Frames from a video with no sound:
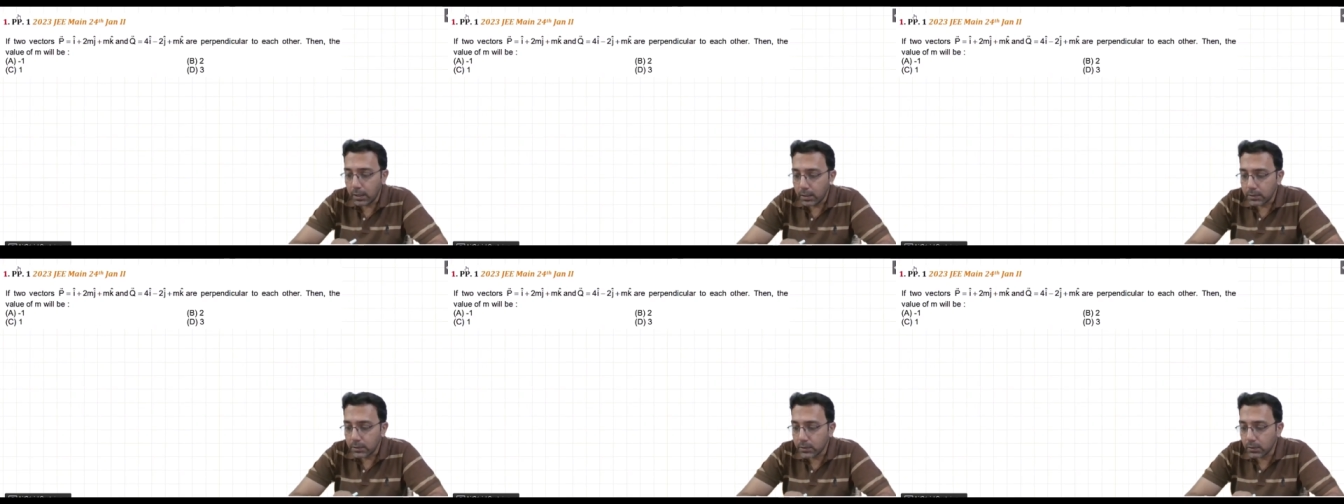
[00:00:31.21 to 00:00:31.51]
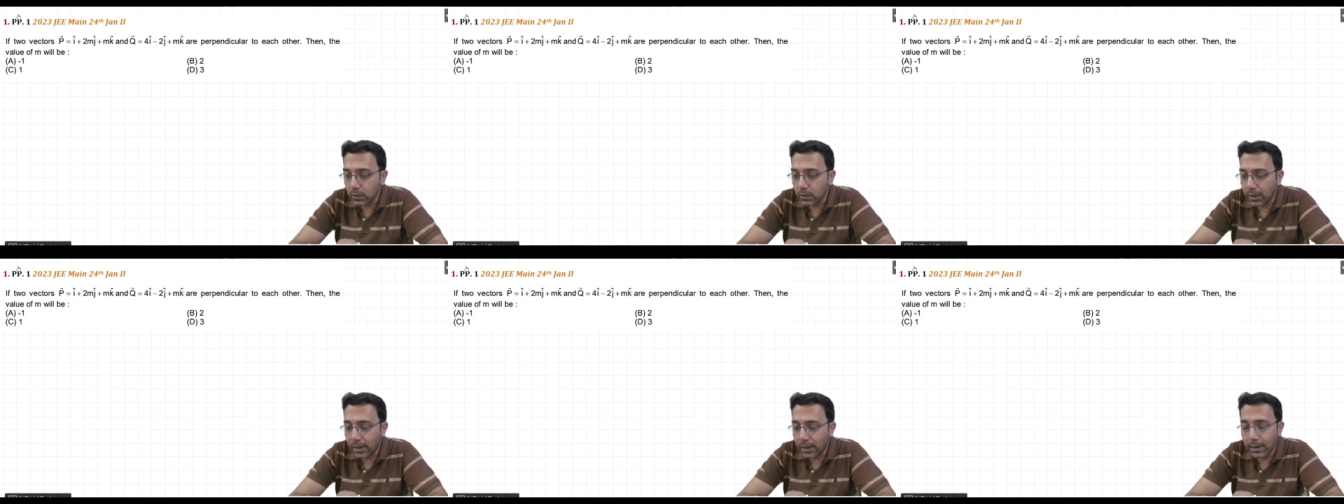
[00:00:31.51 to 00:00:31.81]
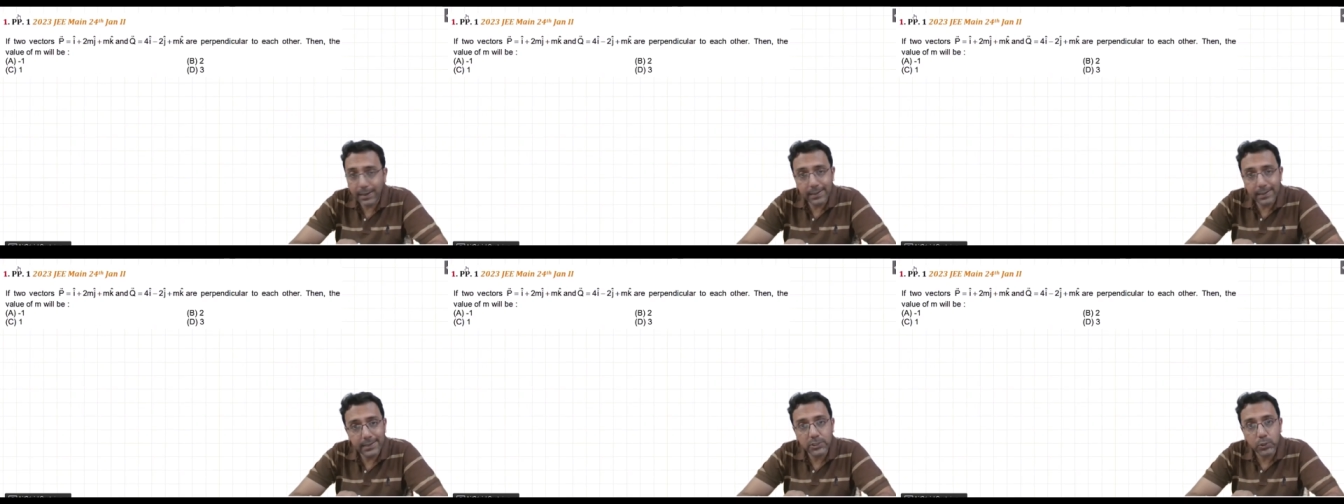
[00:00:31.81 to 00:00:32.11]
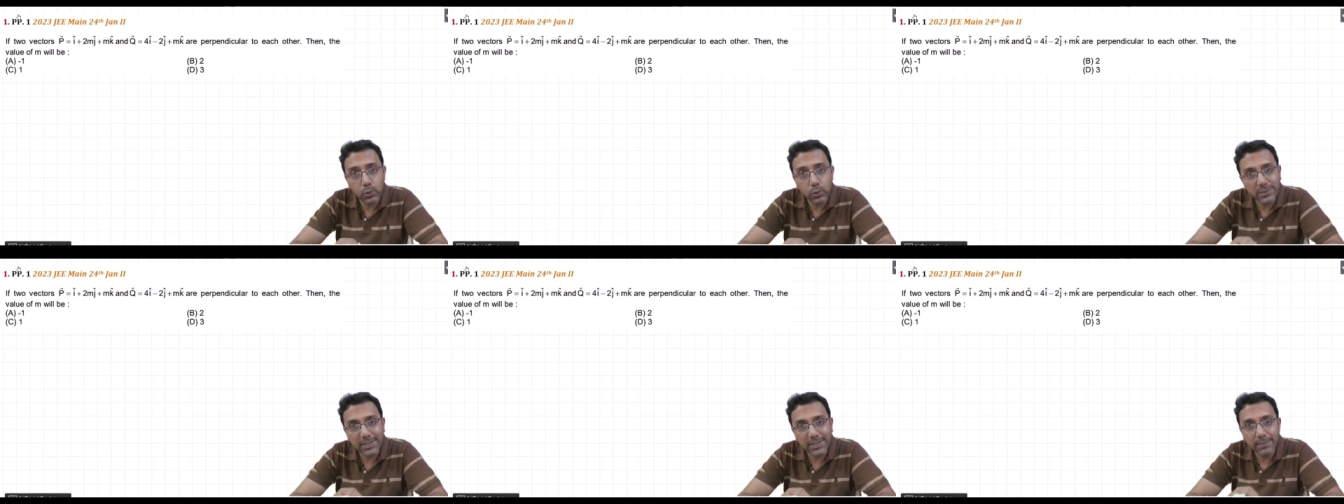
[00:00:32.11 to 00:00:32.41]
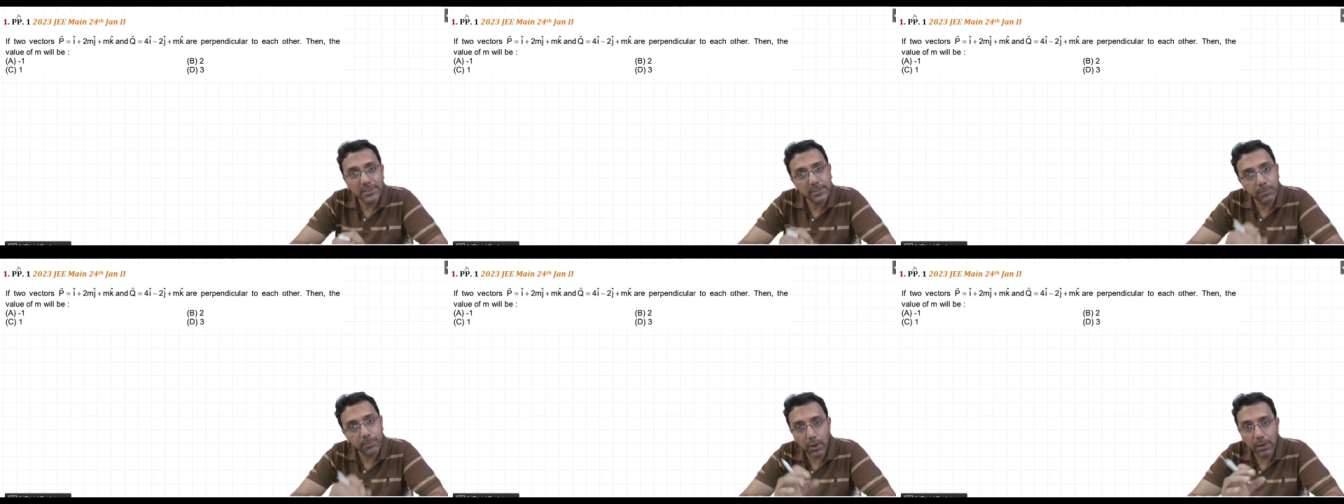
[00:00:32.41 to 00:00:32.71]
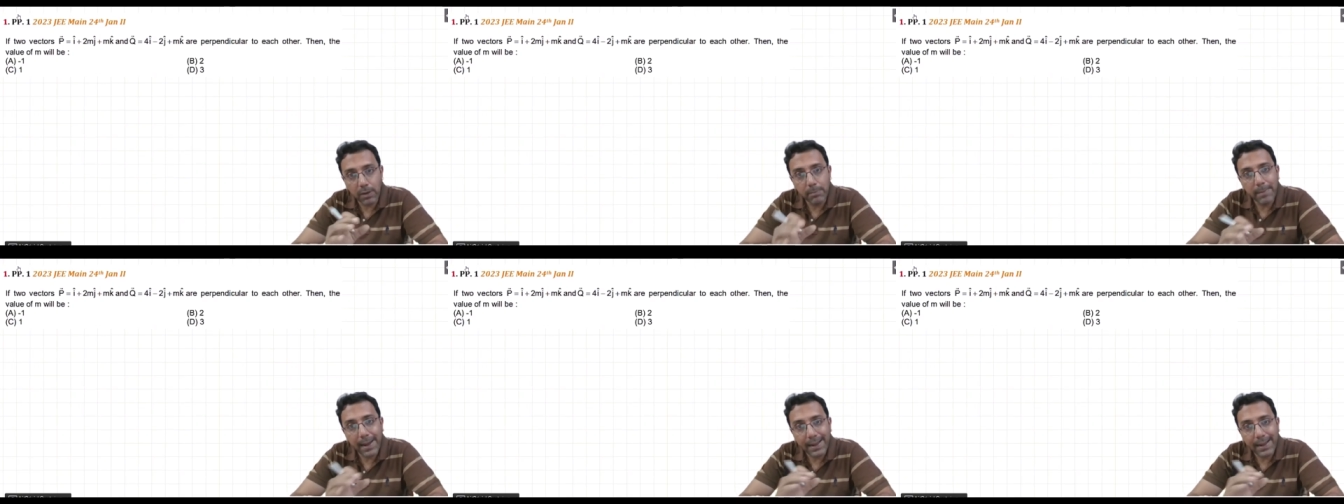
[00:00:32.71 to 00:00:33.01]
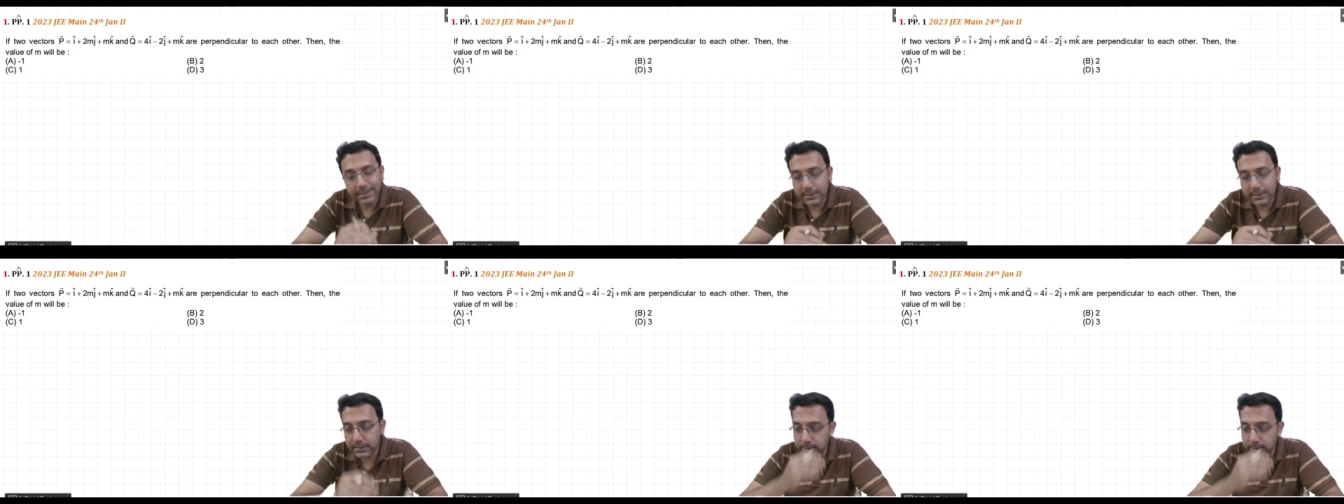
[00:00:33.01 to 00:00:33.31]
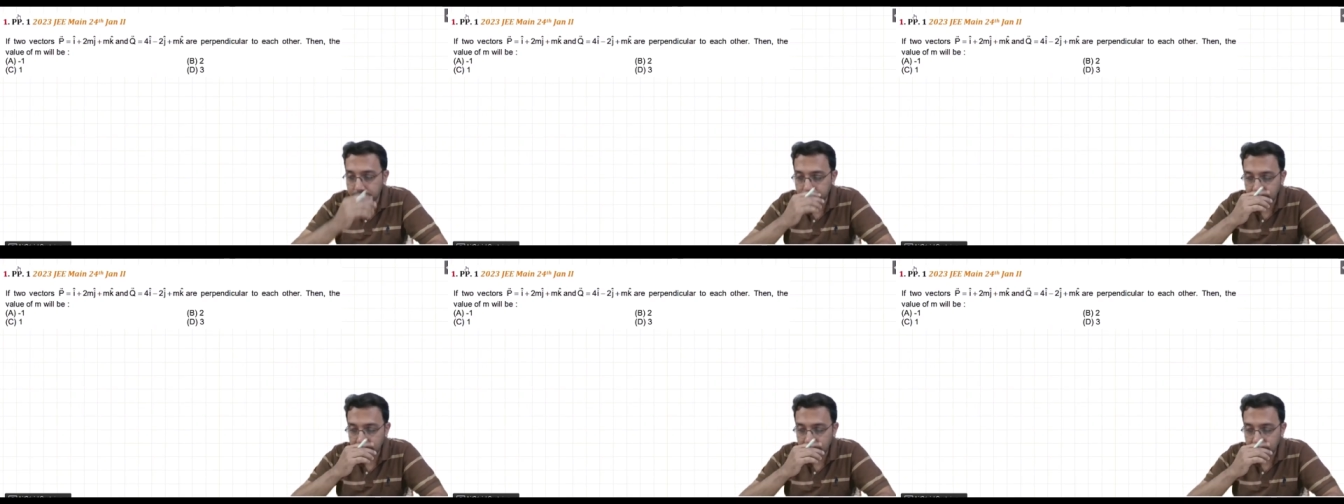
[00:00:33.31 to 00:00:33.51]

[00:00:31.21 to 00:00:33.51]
So let us do some small maths.